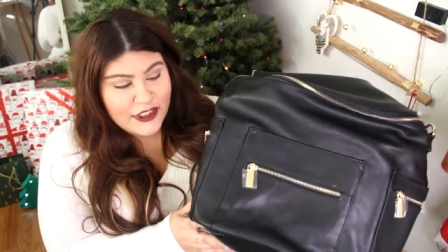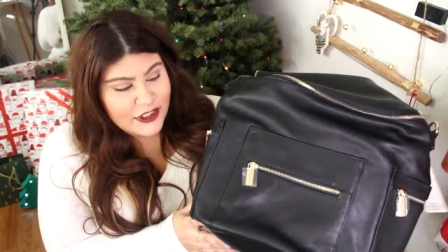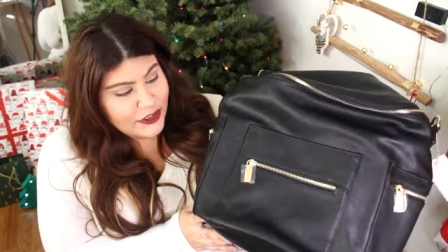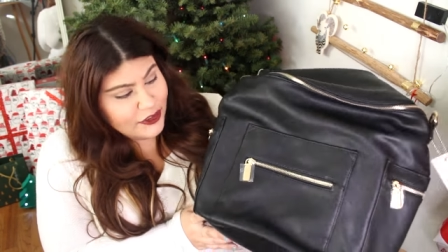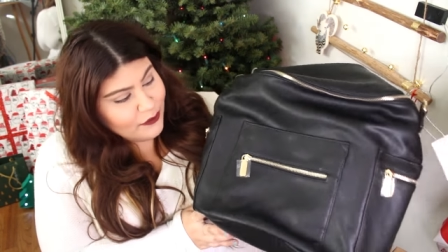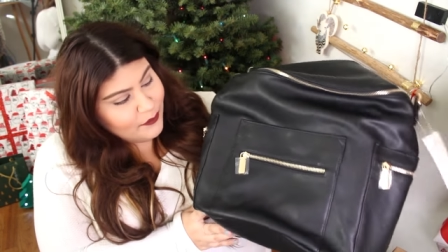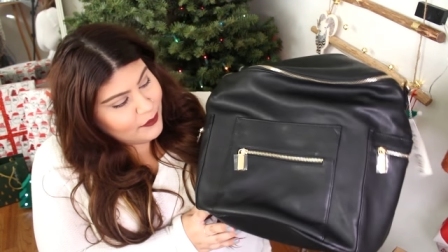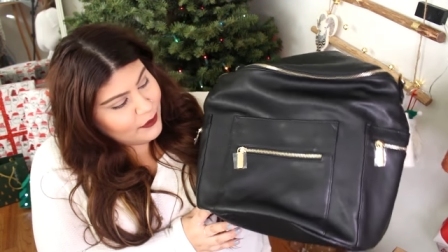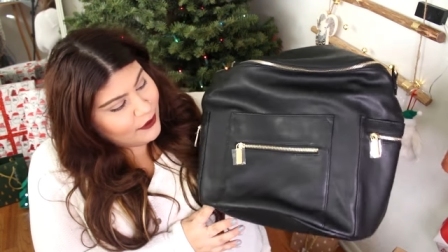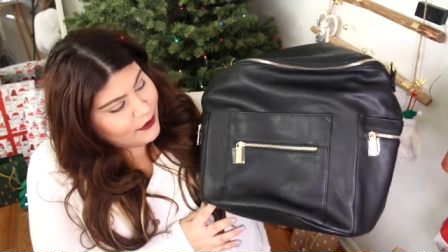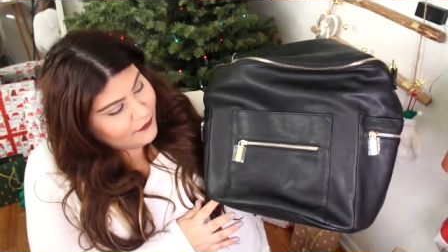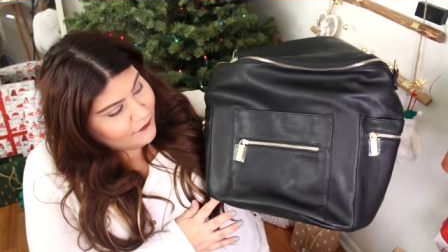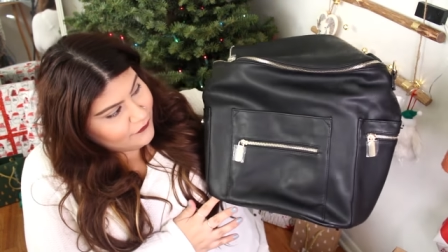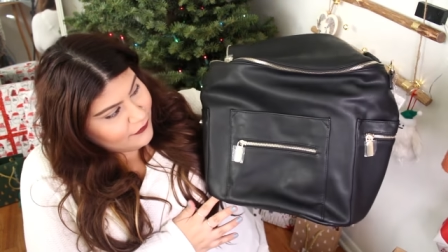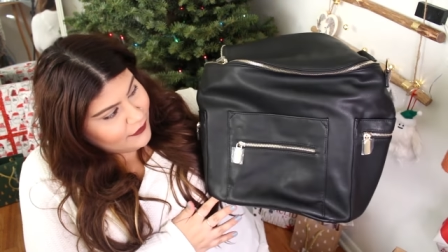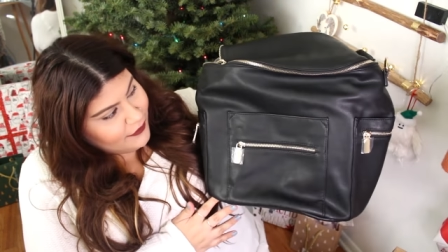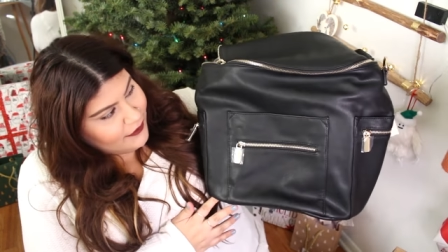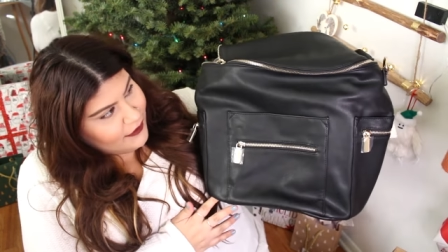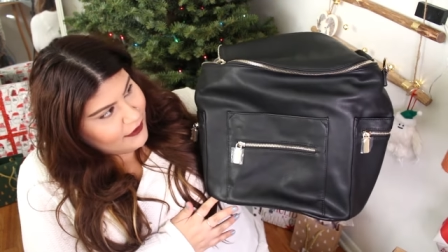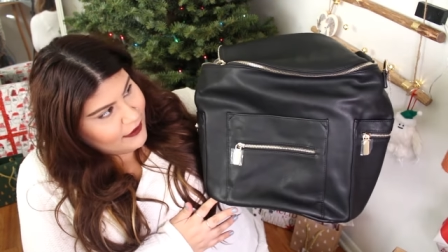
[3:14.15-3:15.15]
dupe
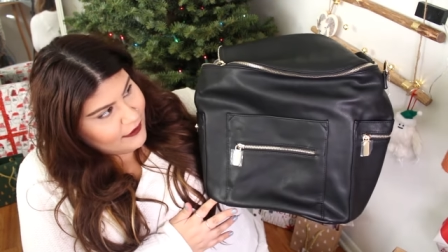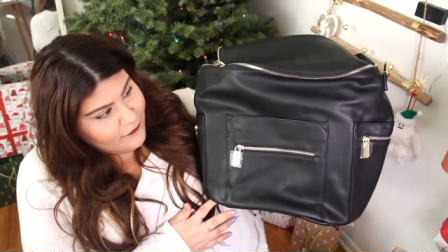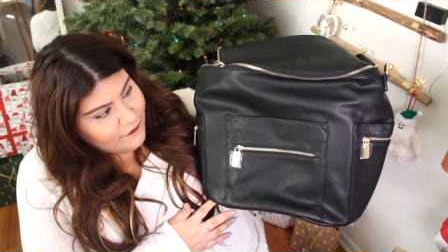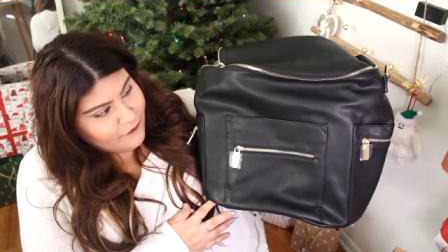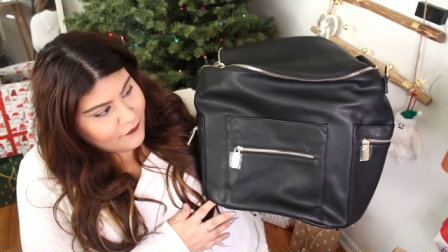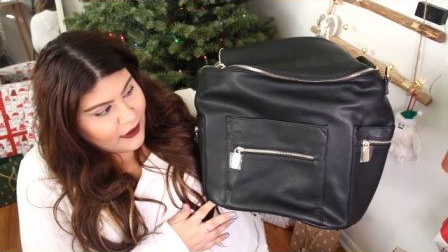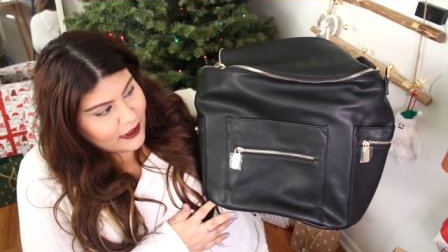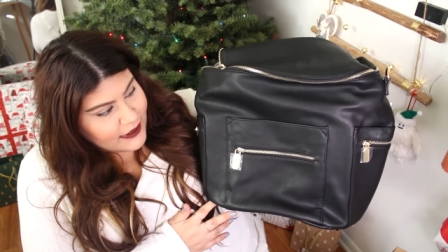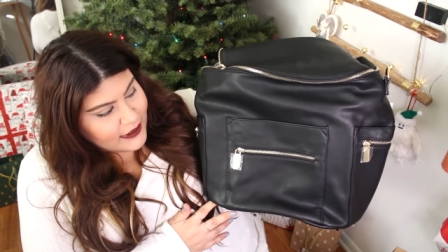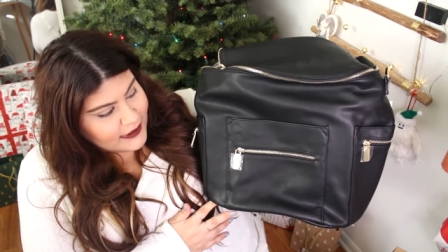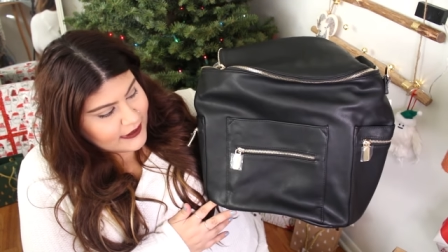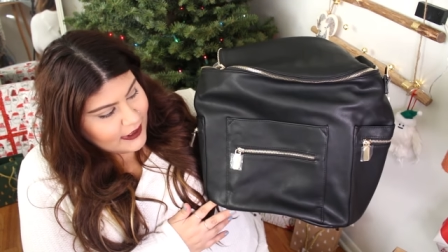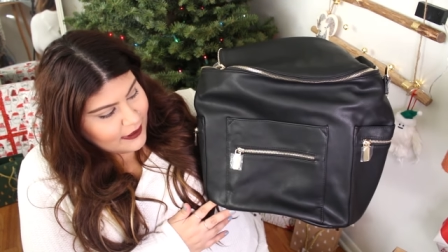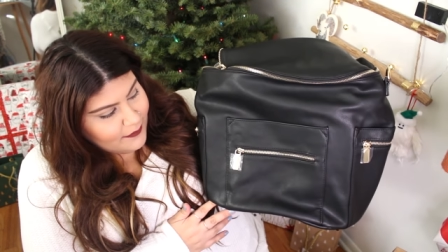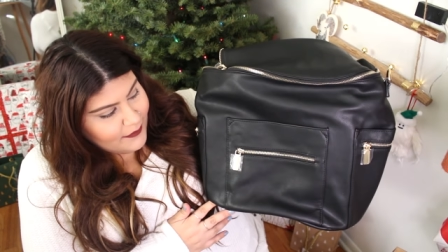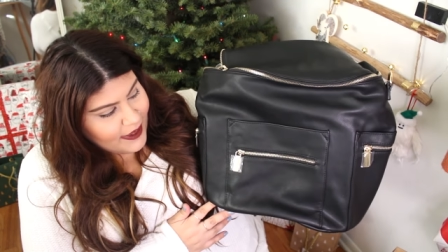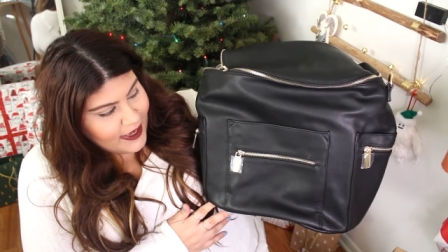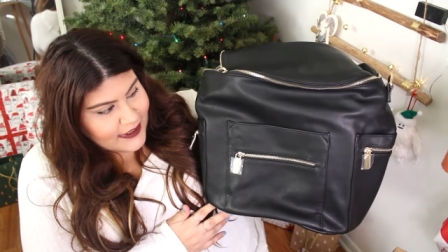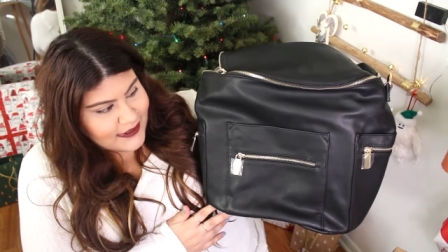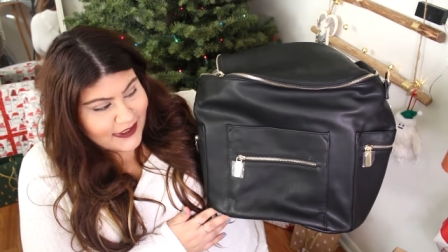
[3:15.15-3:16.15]
for the Fawn
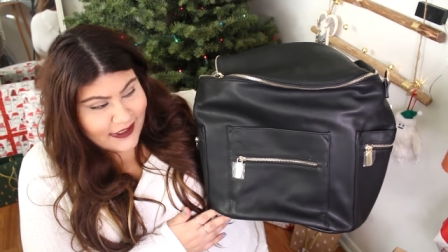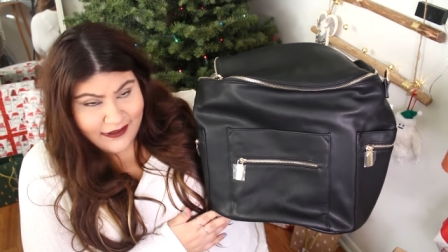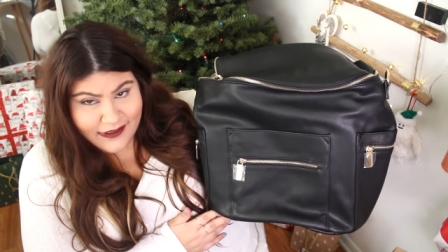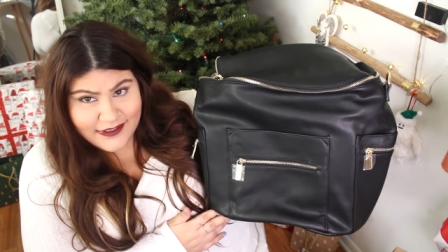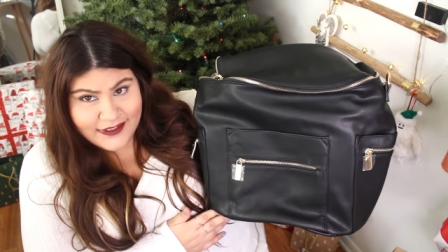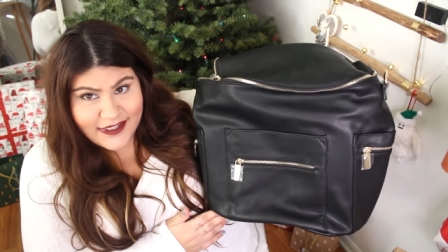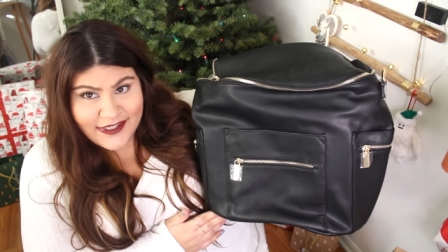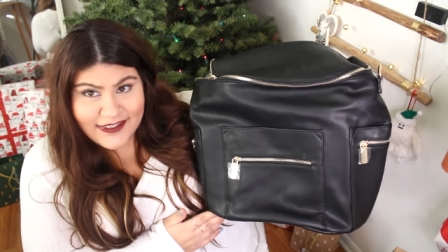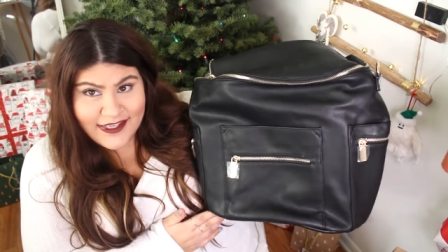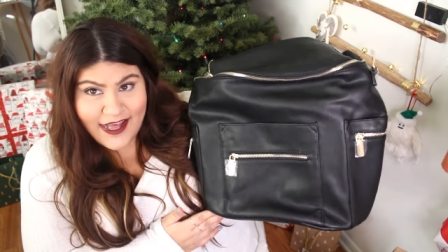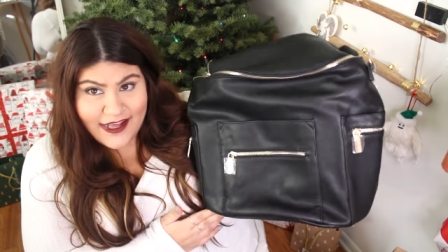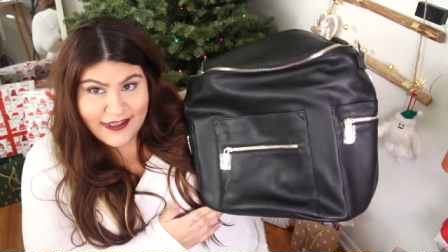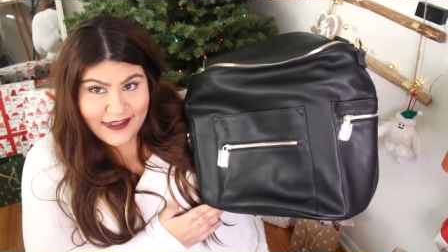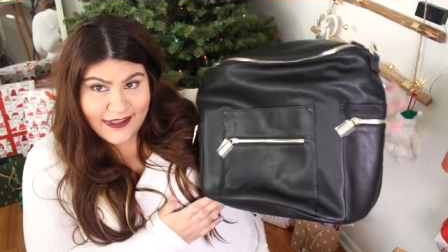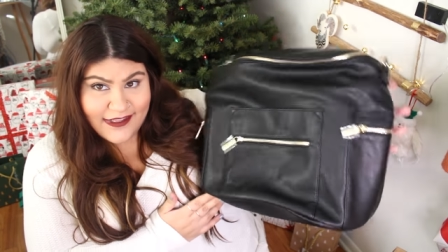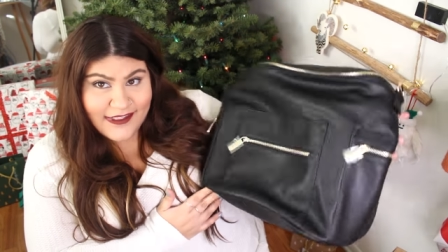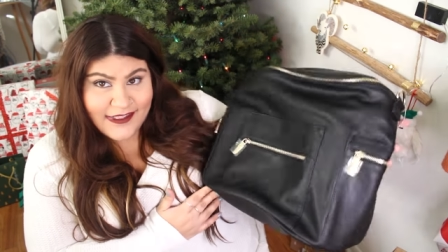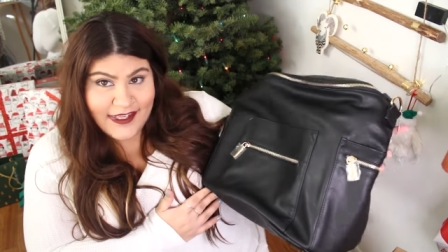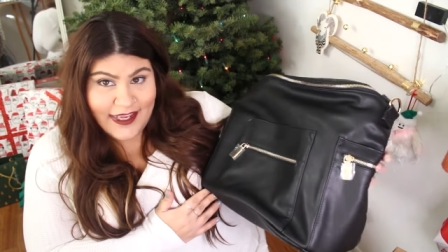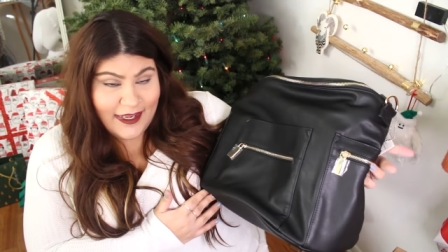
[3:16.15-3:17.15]
Design bags. It looks
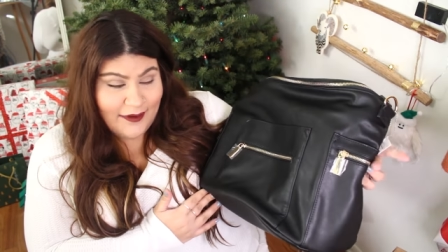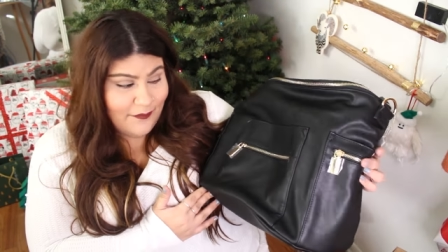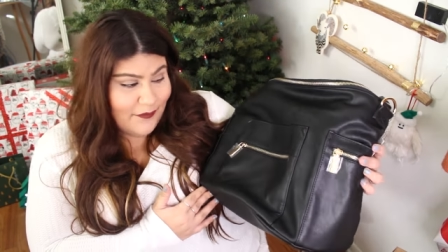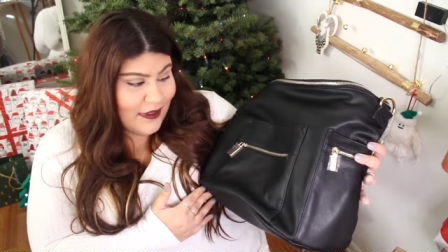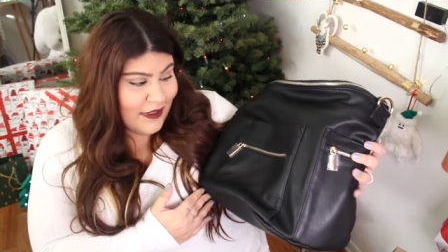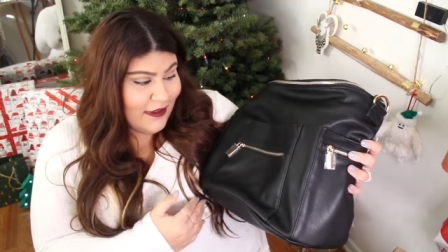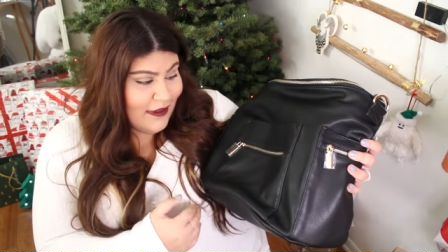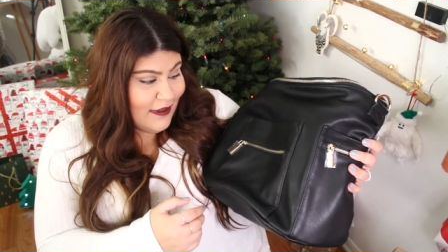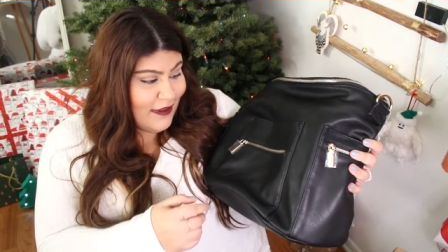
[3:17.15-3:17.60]
exactly the same.